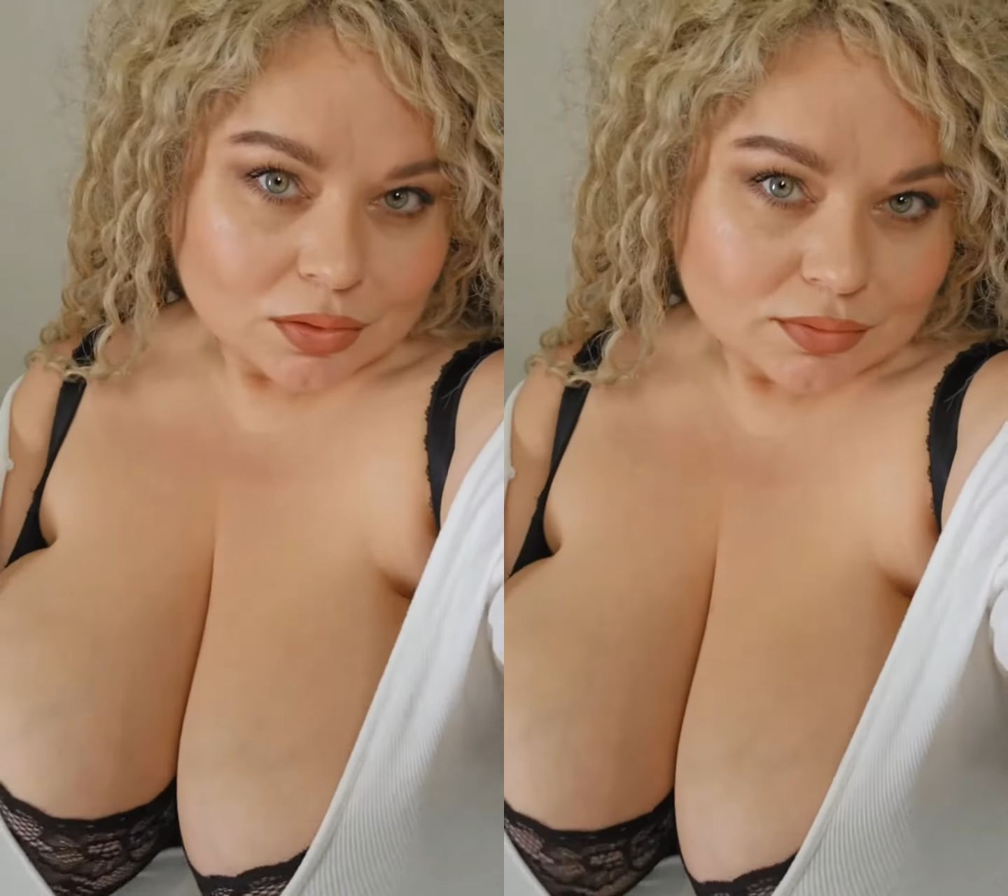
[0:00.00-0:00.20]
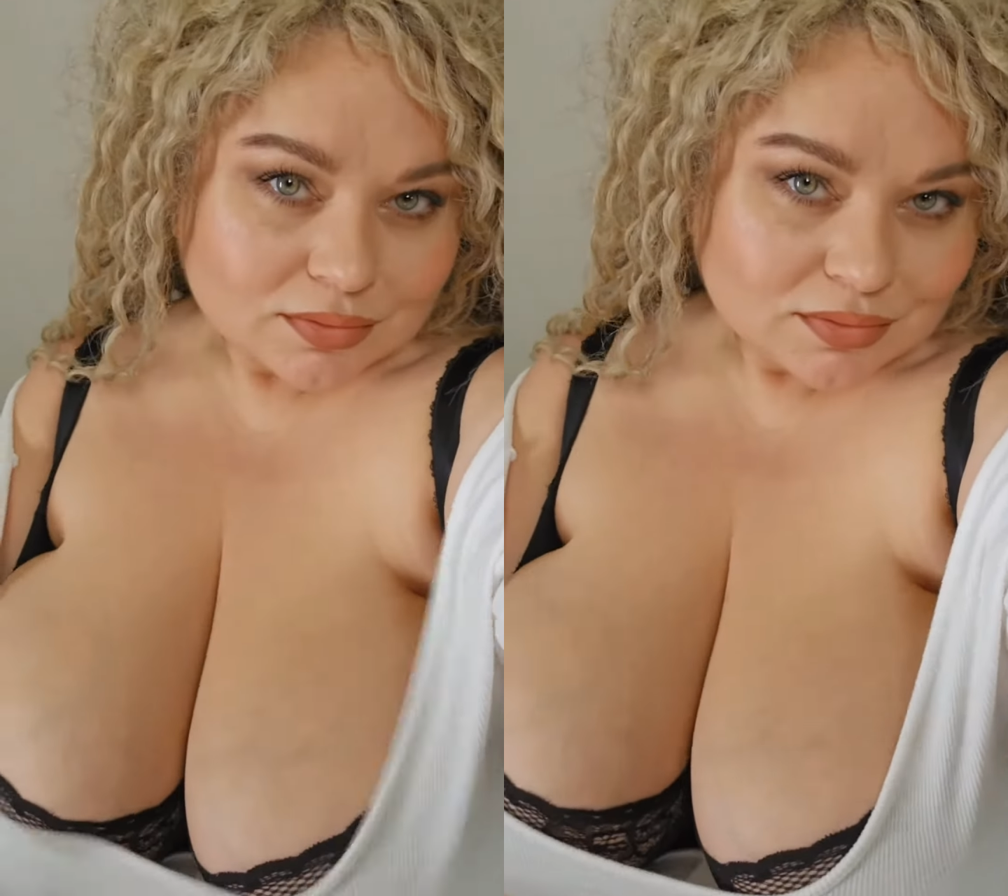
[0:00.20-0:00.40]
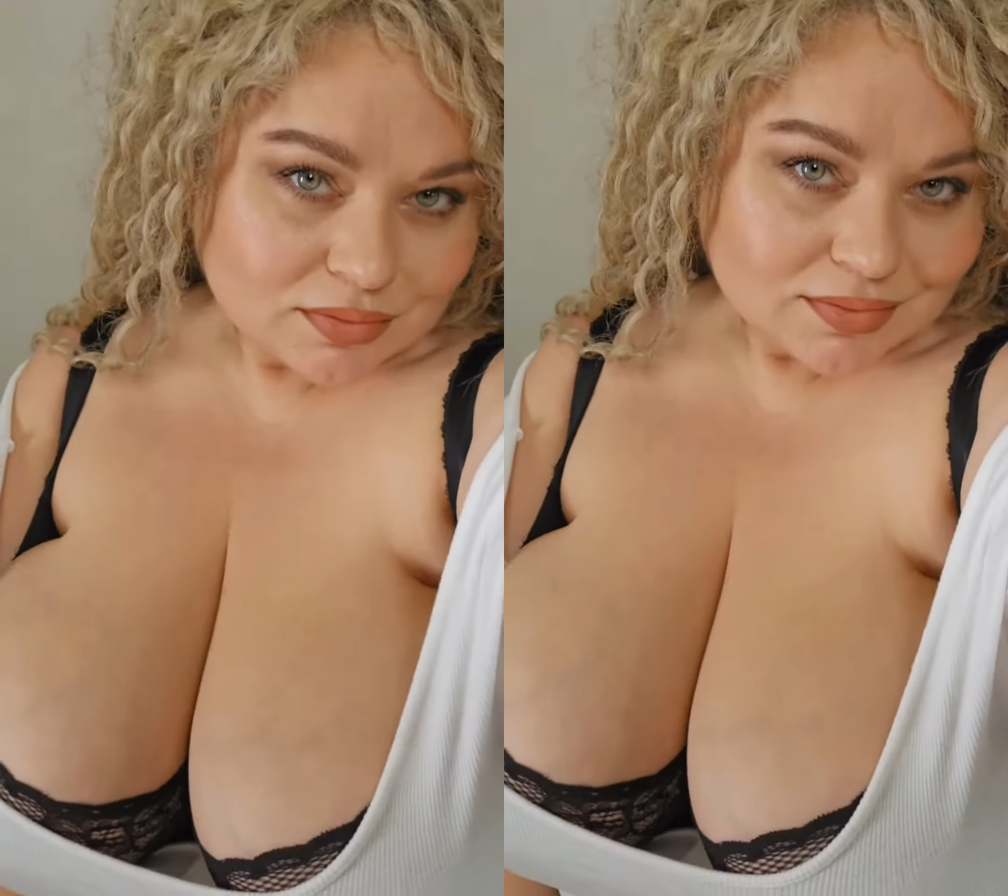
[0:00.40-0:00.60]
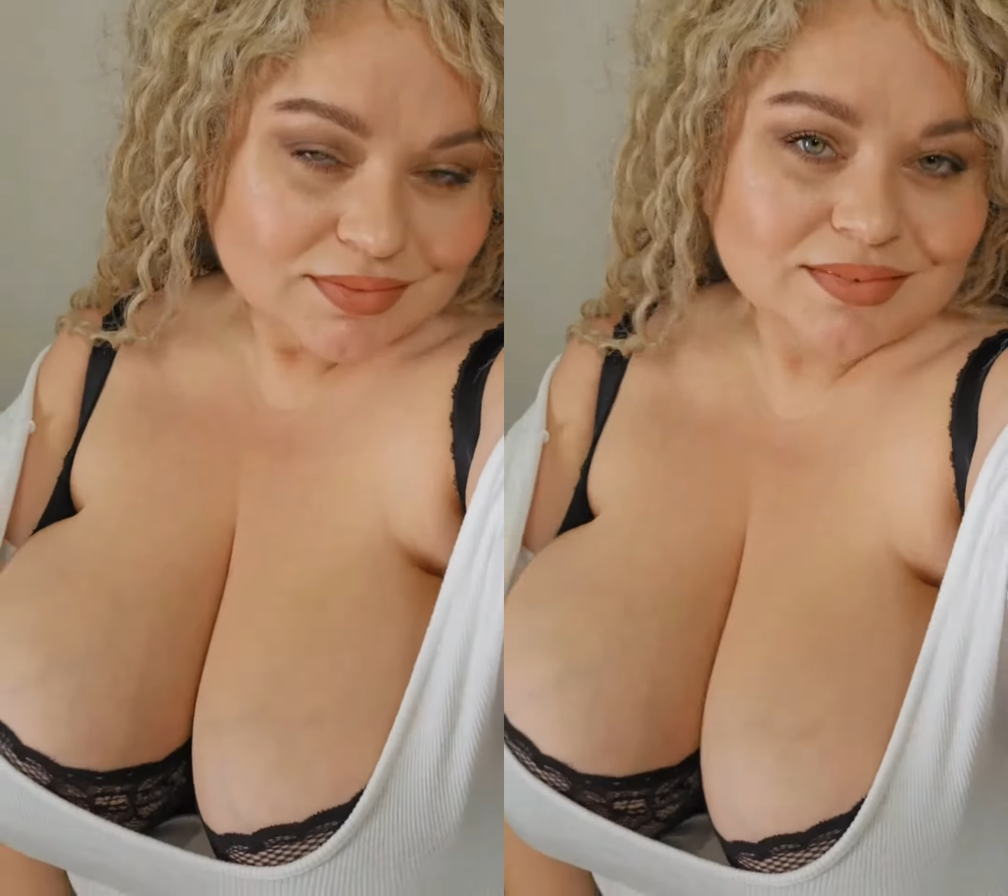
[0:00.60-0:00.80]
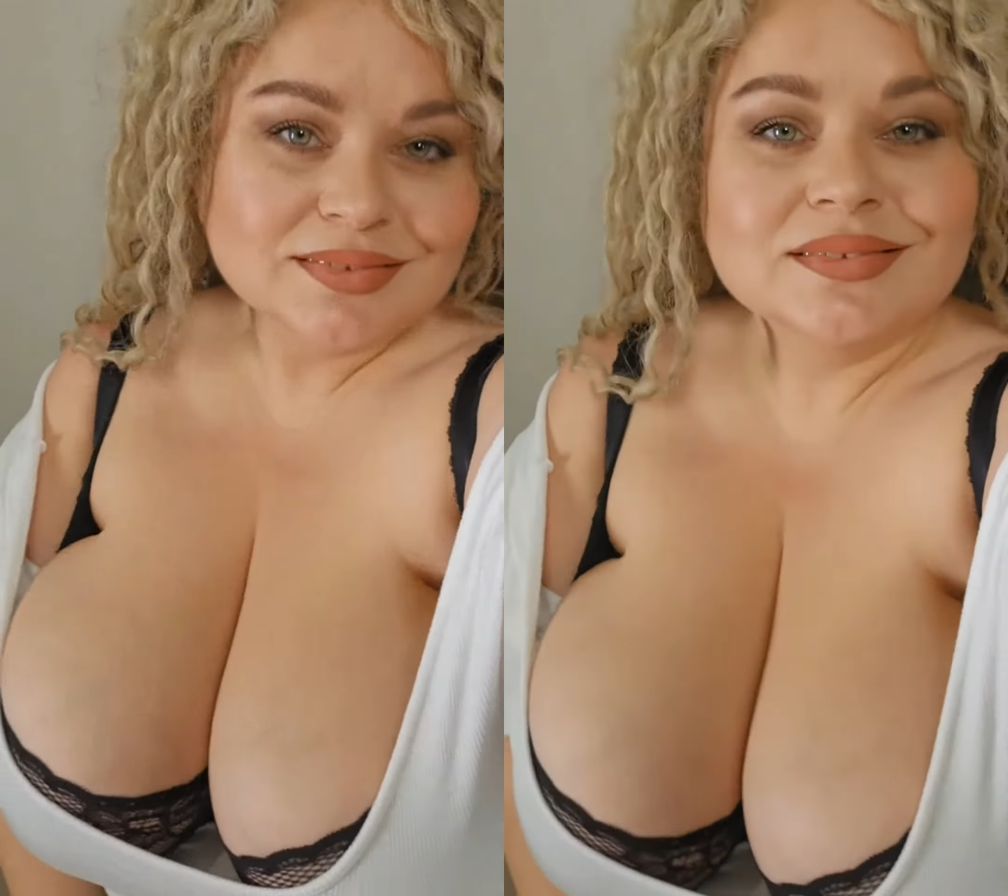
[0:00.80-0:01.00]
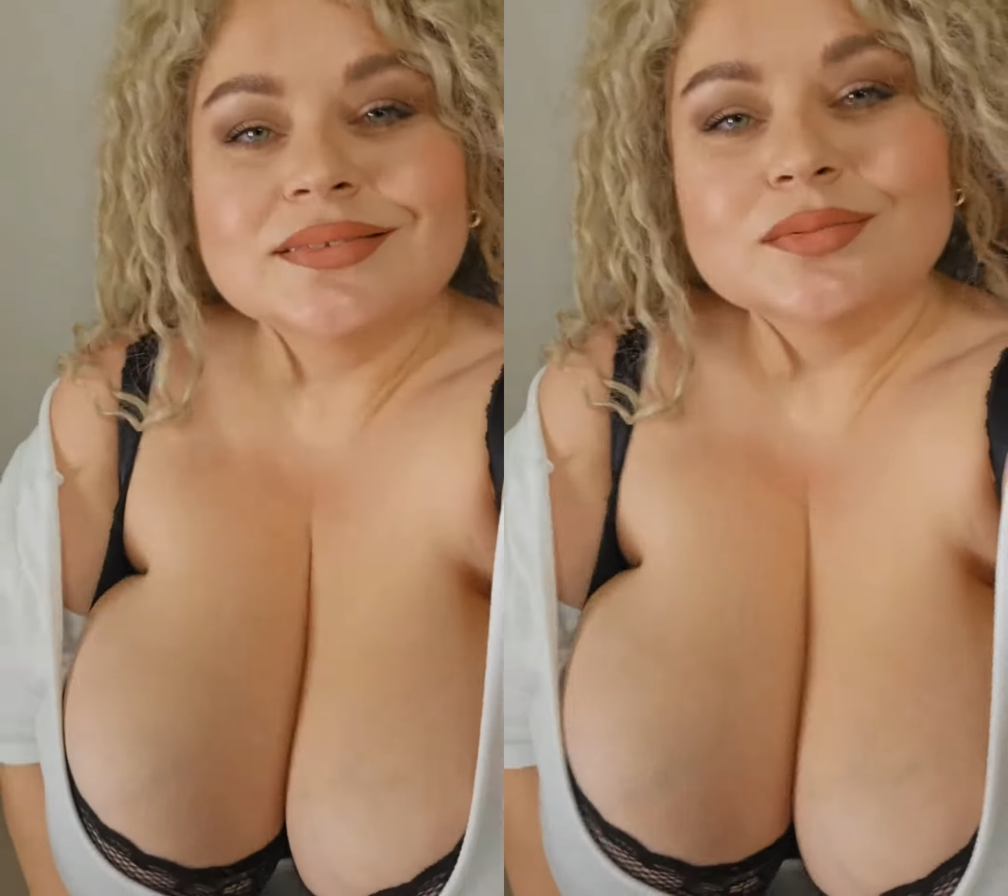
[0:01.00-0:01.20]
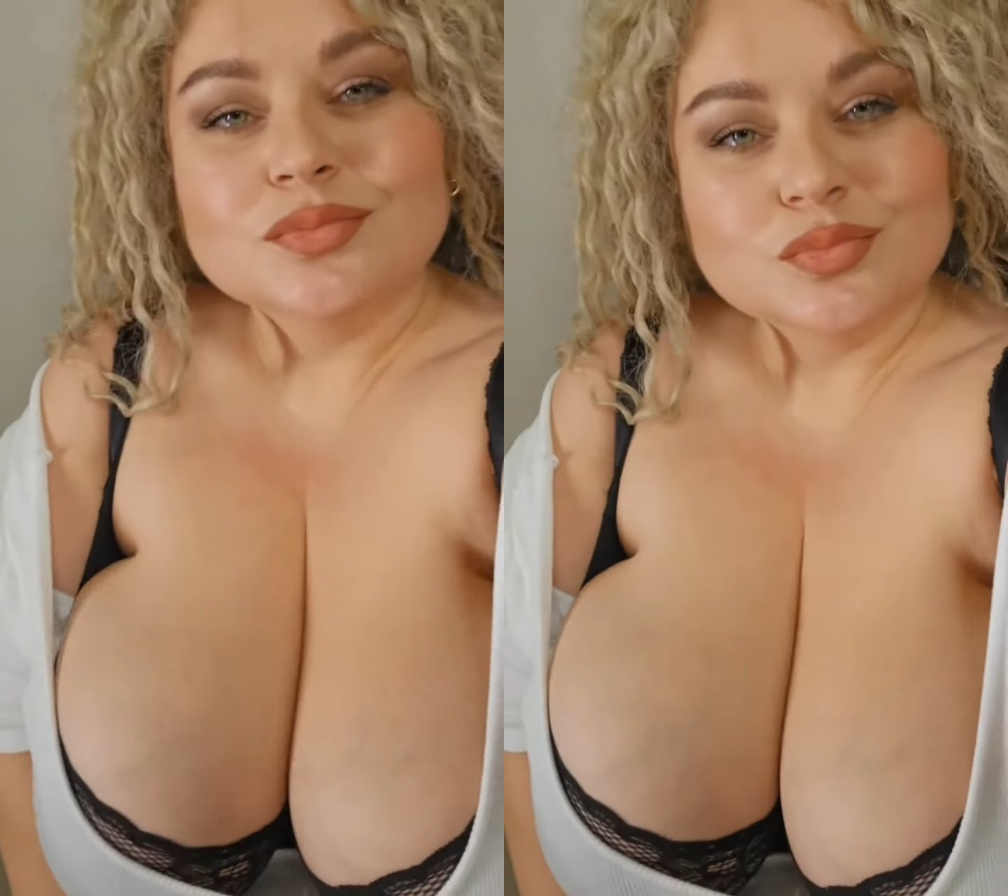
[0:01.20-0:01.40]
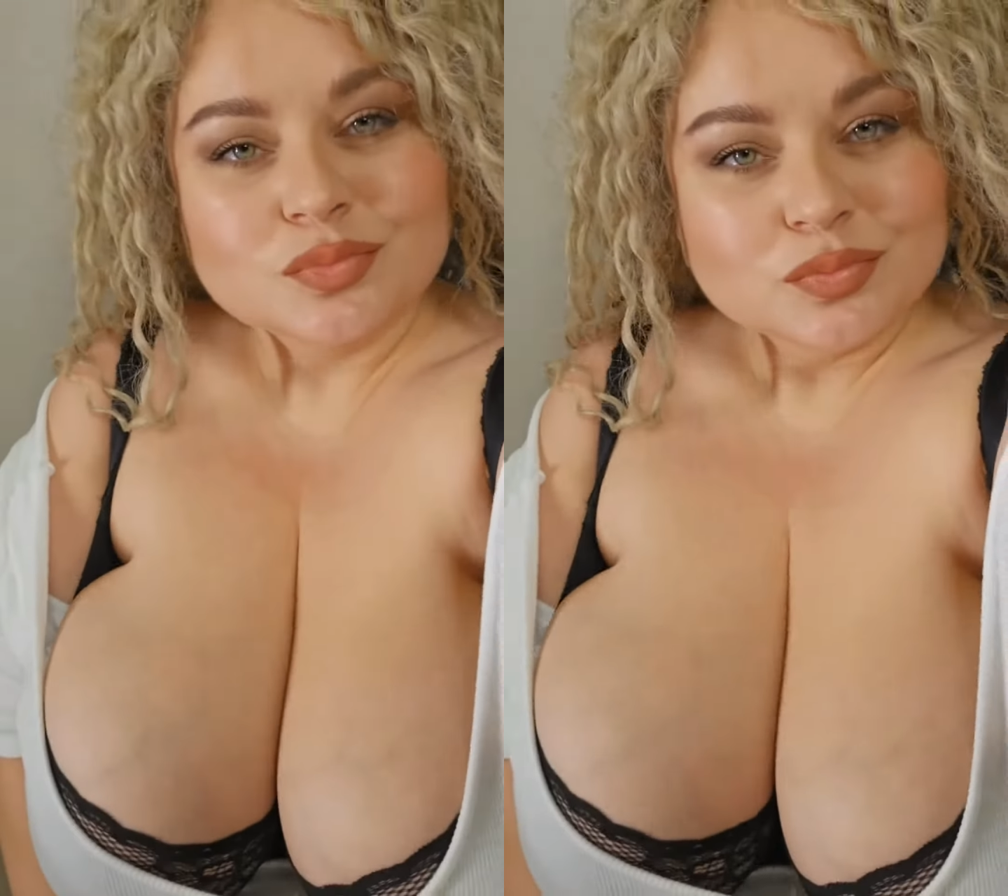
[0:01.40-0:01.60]
Please like and
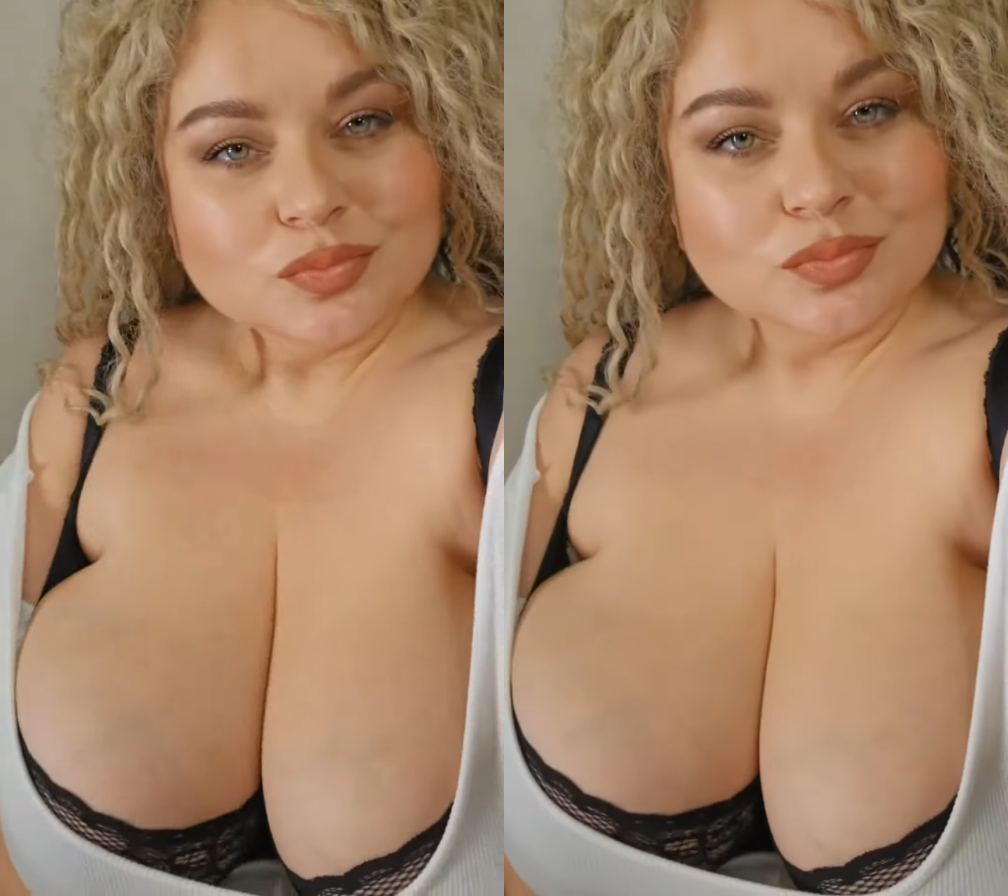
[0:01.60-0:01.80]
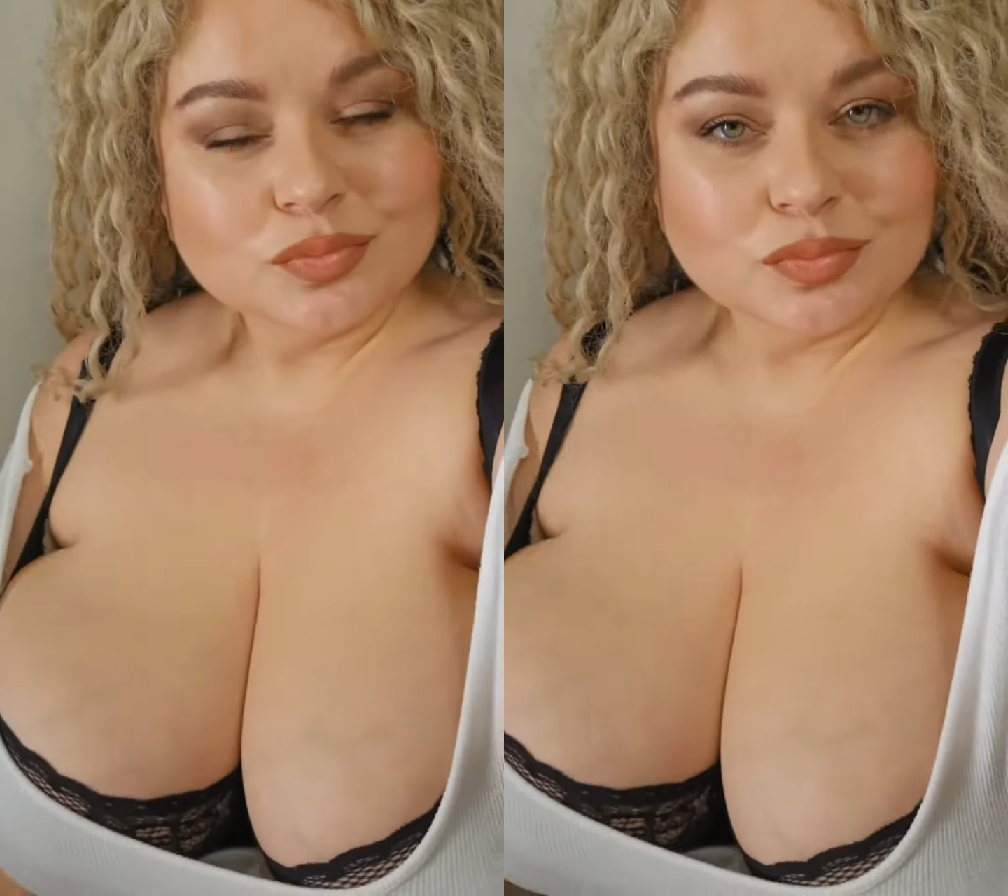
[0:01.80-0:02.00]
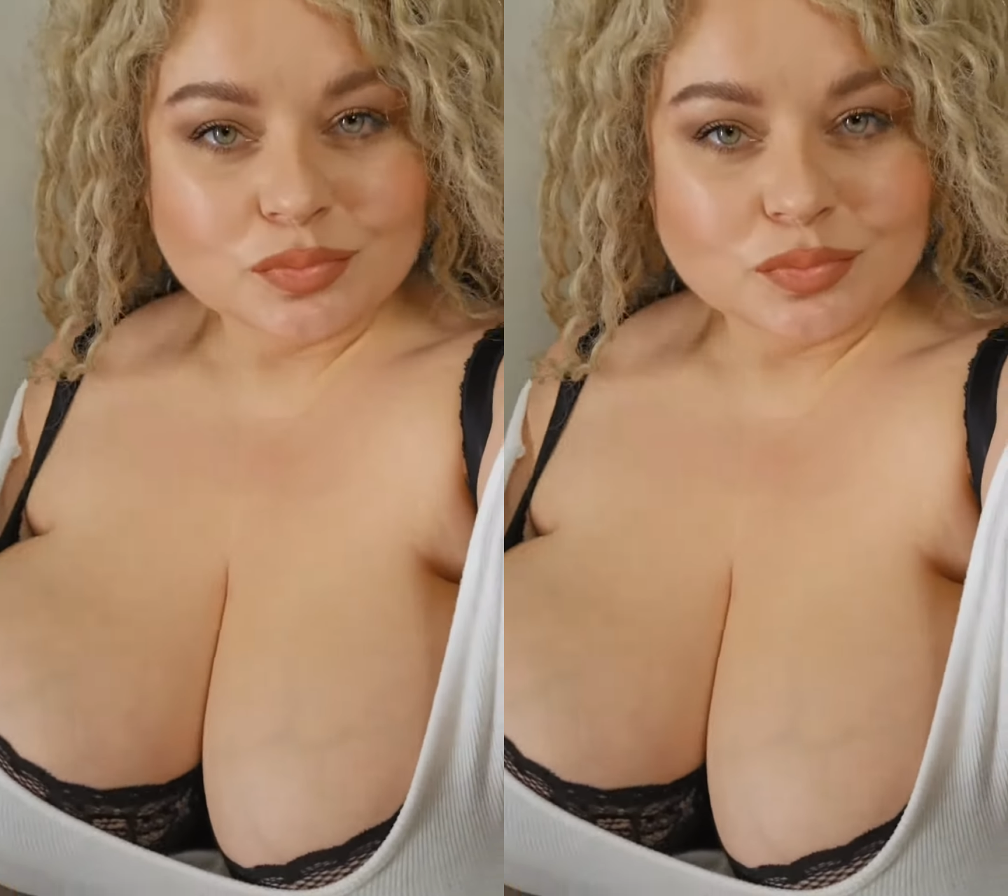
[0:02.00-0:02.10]
subscribe us.